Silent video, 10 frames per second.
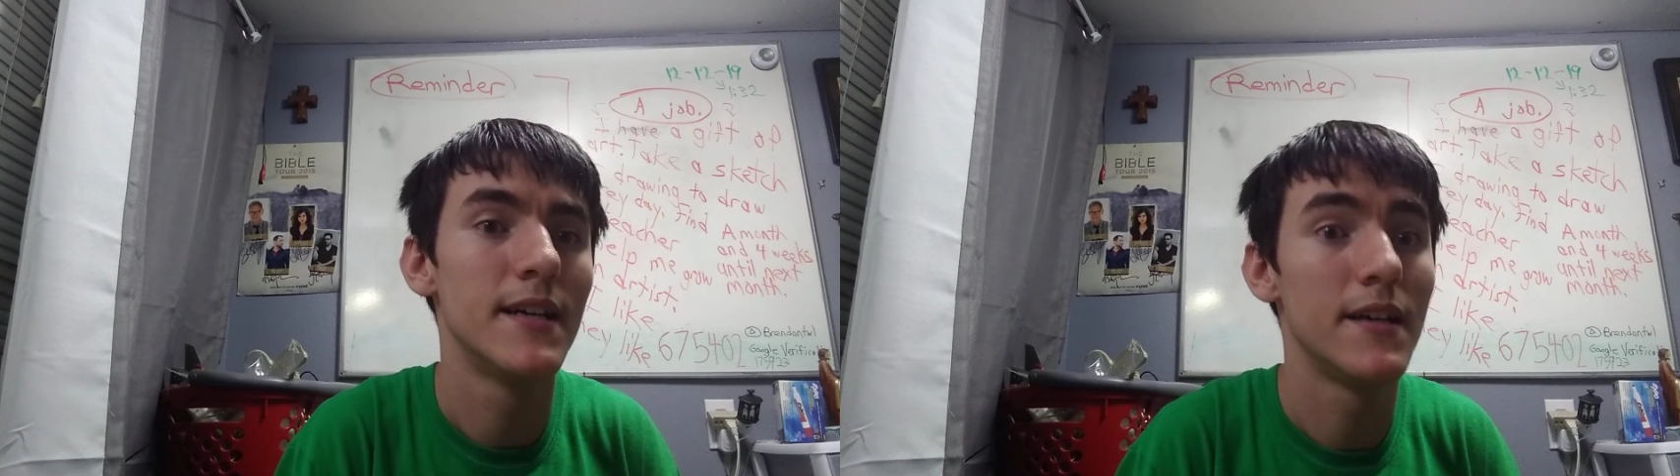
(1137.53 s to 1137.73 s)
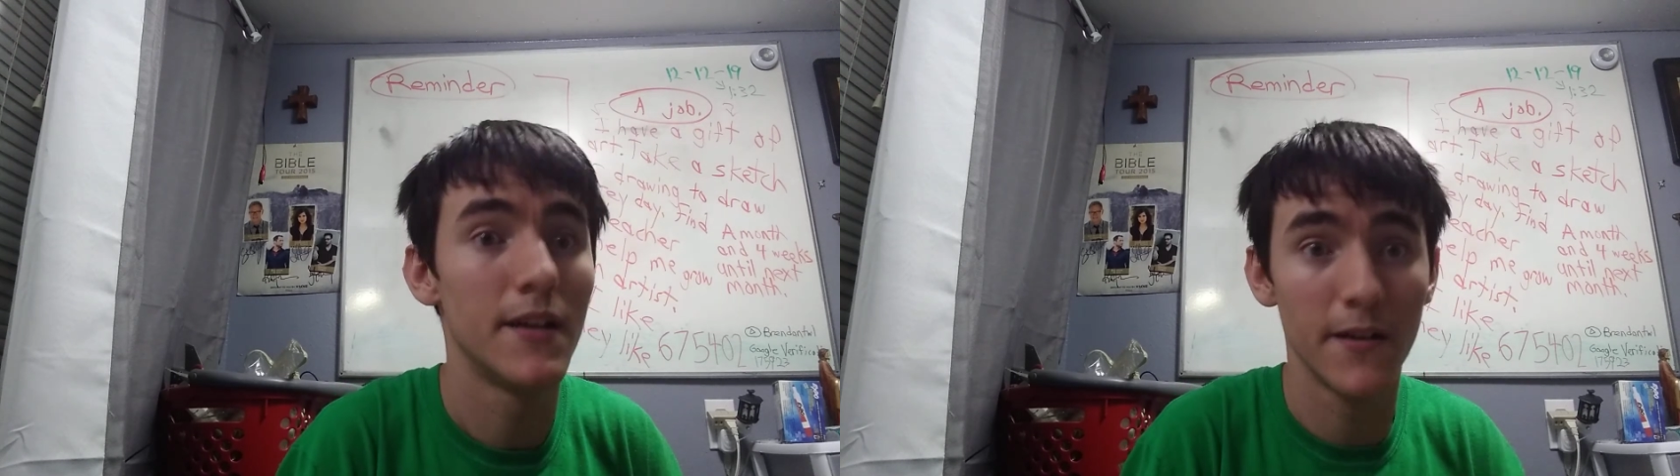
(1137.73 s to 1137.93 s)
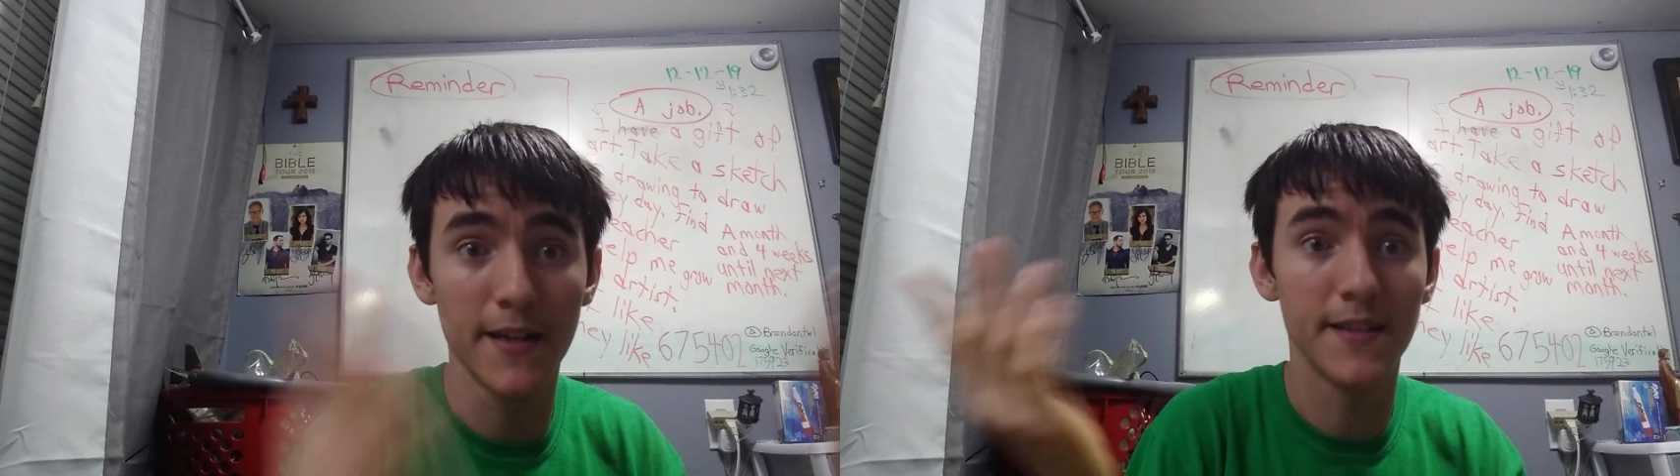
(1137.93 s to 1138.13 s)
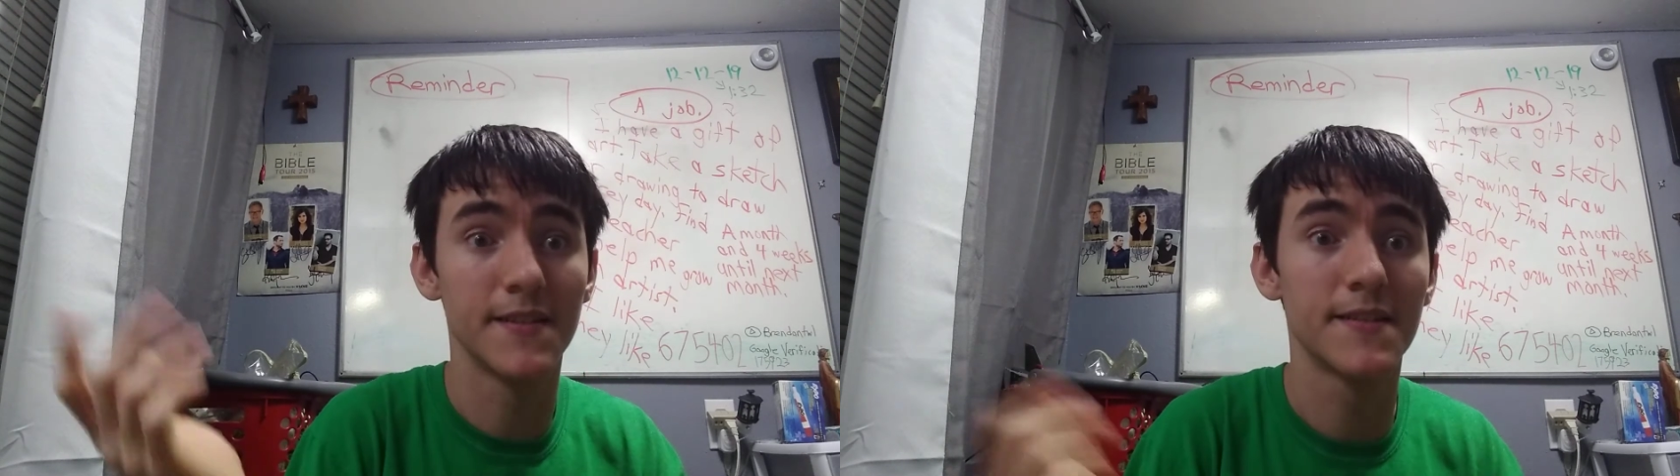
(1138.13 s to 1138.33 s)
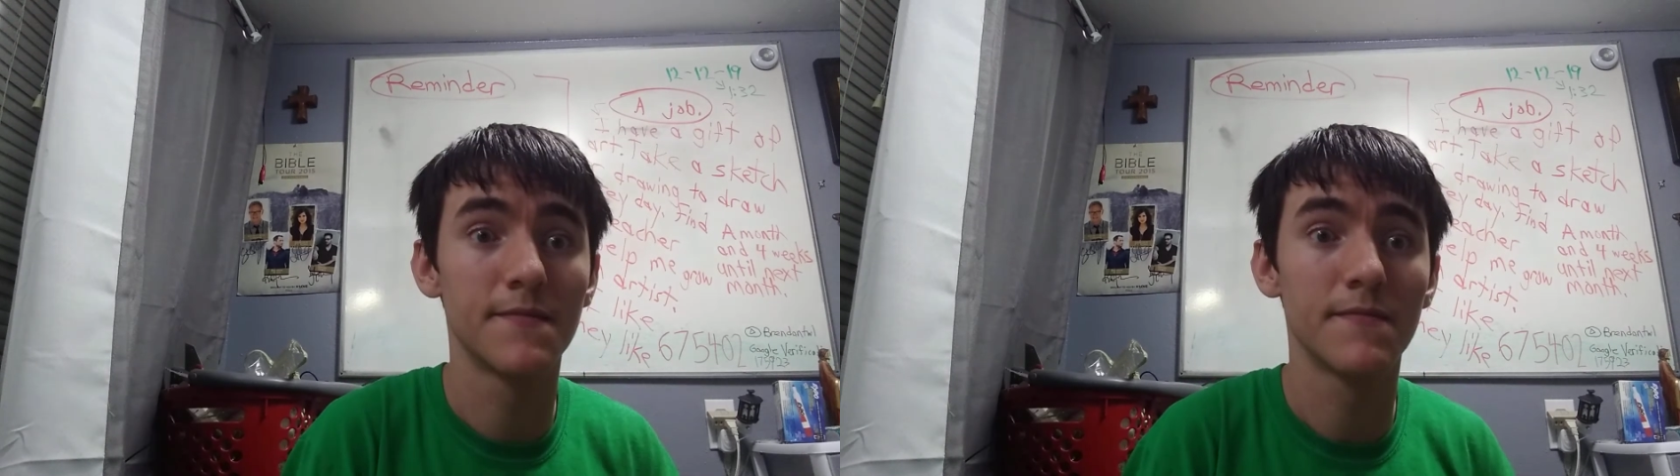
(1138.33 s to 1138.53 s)
here it
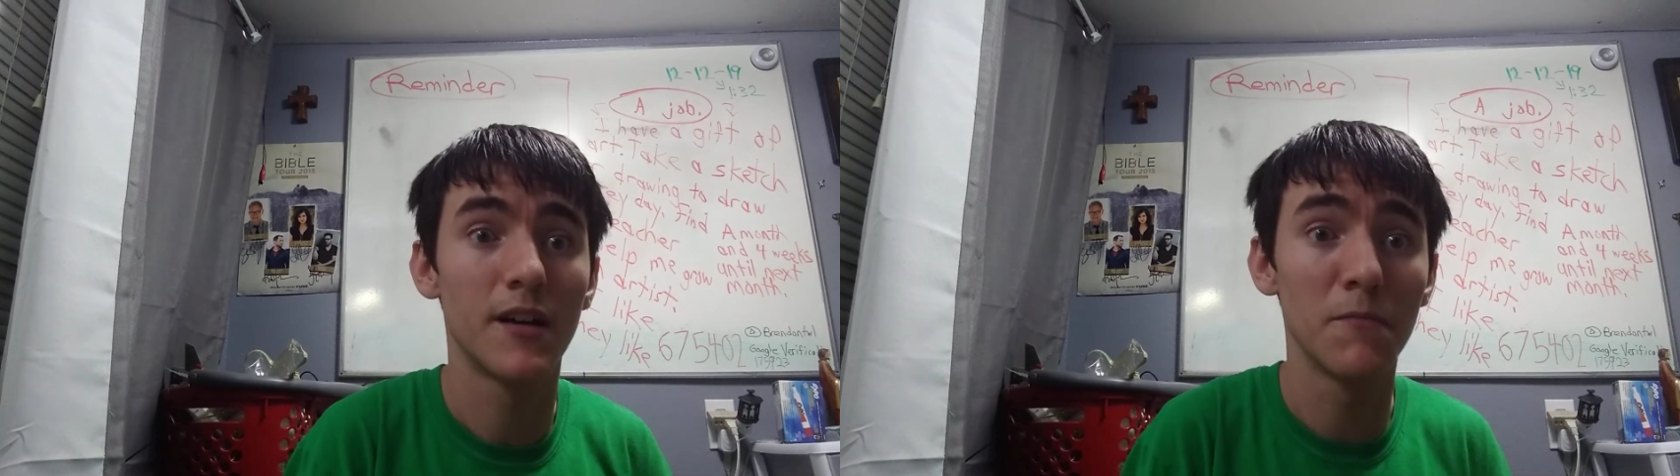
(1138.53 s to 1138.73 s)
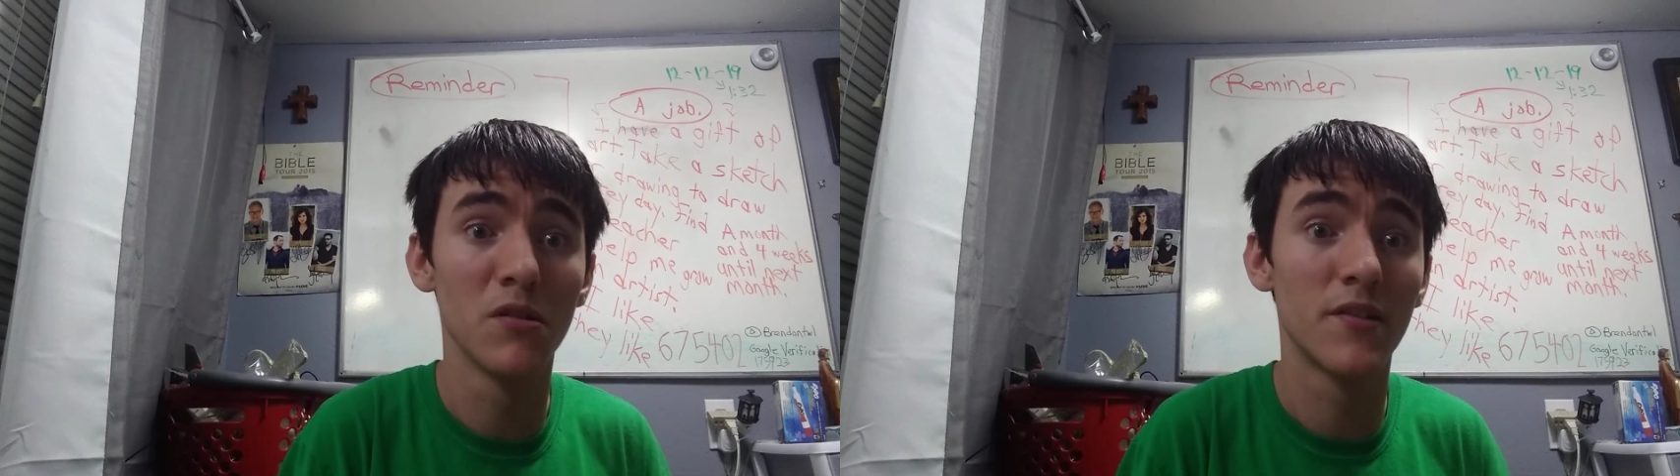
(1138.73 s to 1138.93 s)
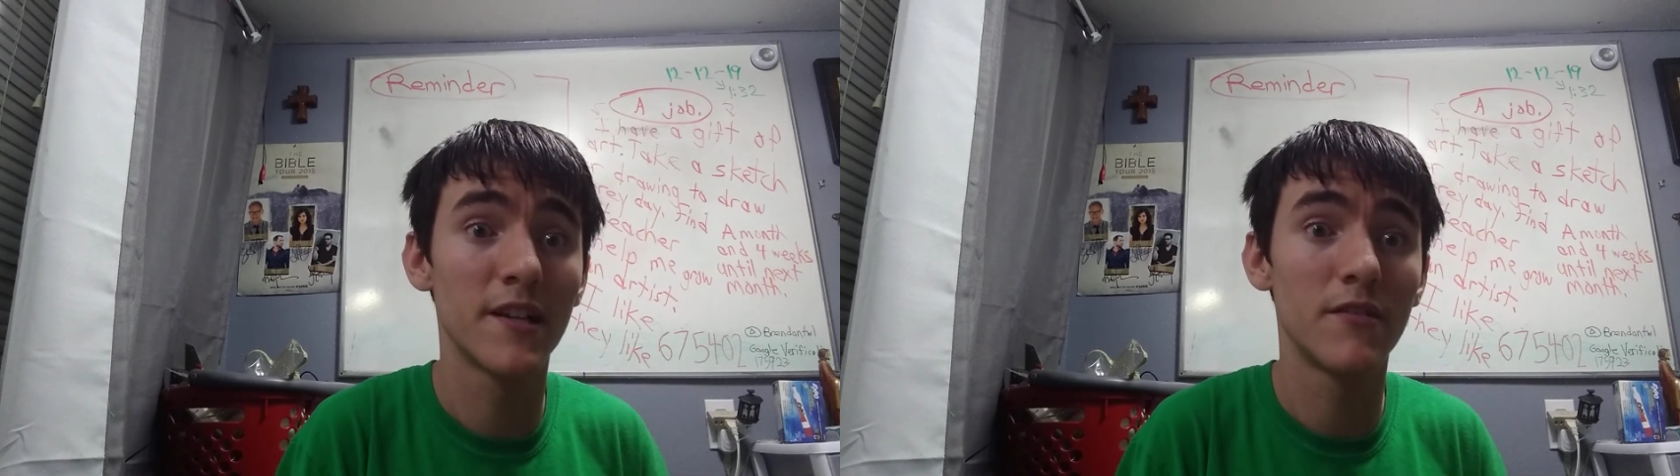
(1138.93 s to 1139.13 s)
is, uploaded